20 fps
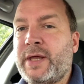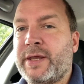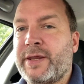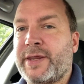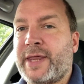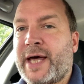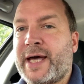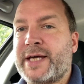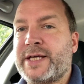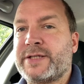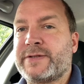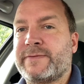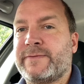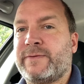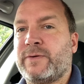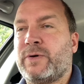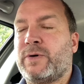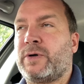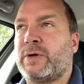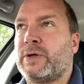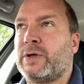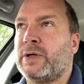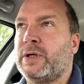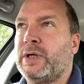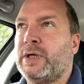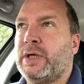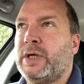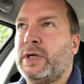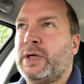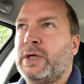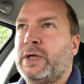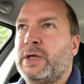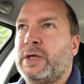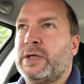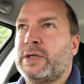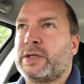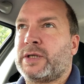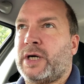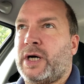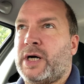That is for
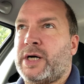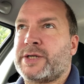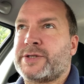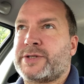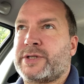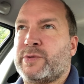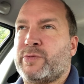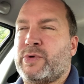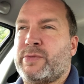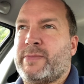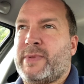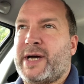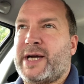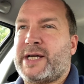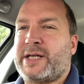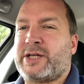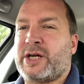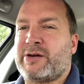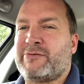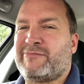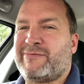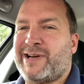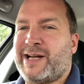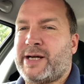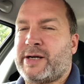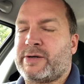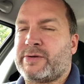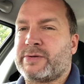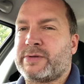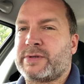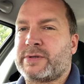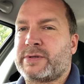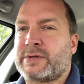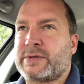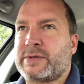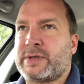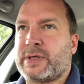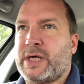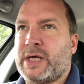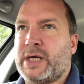cars that were made
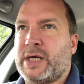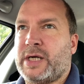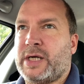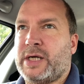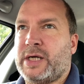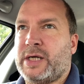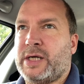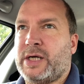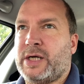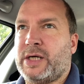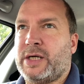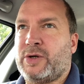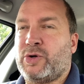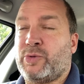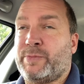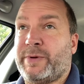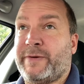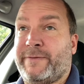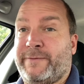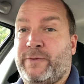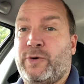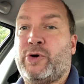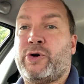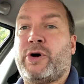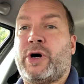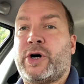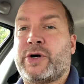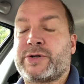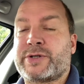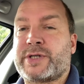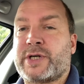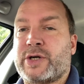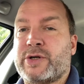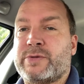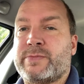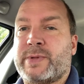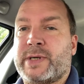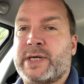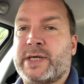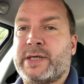around or before
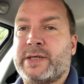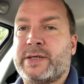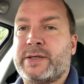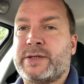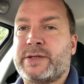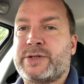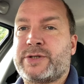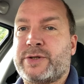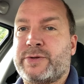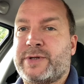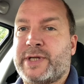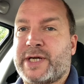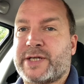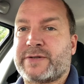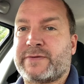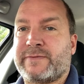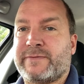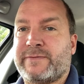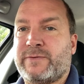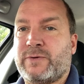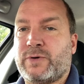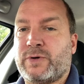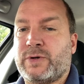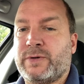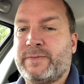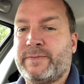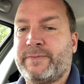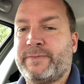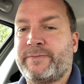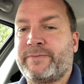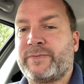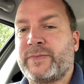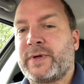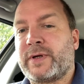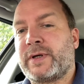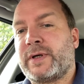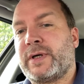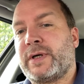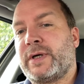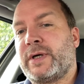October 2004.
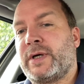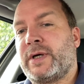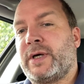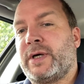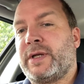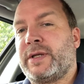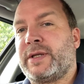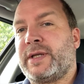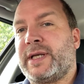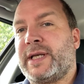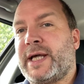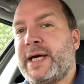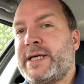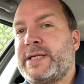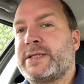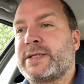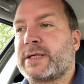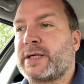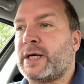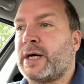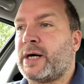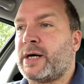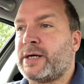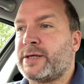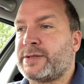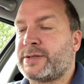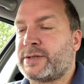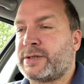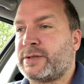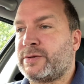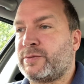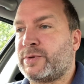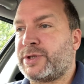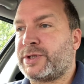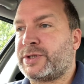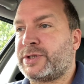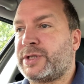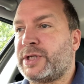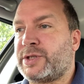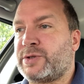The later cars,
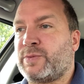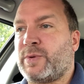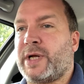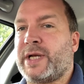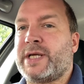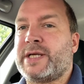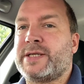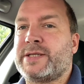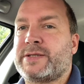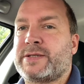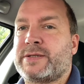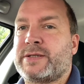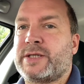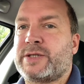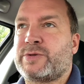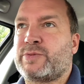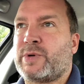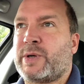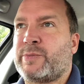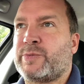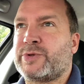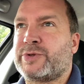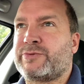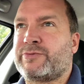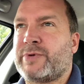which this one was